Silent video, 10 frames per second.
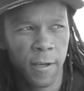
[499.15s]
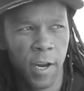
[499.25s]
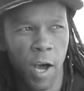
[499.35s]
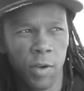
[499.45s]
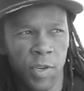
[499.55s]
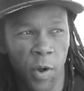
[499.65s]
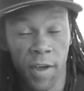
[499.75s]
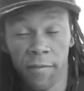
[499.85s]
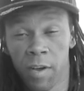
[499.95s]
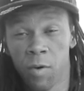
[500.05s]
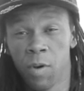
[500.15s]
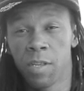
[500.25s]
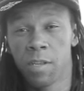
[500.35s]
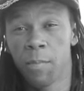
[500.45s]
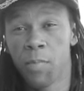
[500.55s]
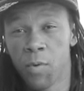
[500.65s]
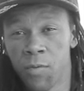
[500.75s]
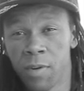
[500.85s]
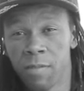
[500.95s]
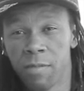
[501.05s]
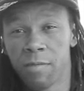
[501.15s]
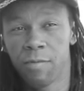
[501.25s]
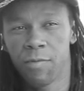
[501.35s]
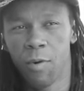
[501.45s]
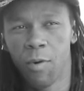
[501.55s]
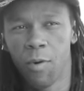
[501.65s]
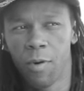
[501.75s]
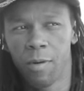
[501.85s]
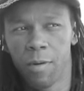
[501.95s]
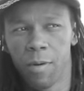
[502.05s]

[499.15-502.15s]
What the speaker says: you know, South Africa got approval for